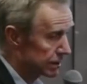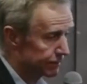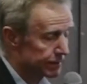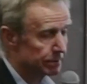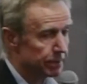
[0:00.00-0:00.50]
a
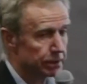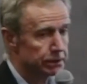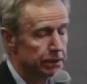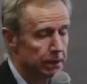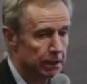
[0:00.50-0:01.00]
different approach.
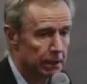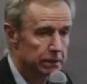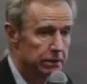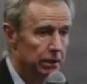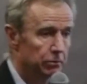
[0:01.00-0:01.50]

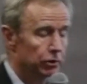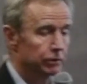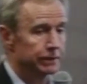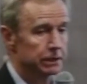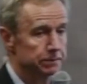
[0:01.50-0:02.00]
So more
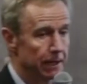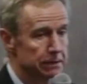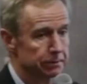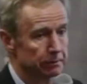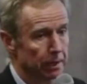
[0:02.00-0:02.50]
of a
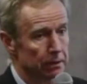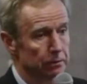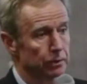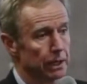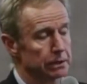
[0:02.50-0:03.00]
displacement
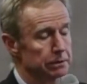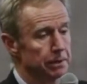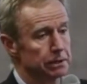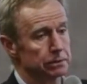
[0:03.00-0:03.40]
model as opposed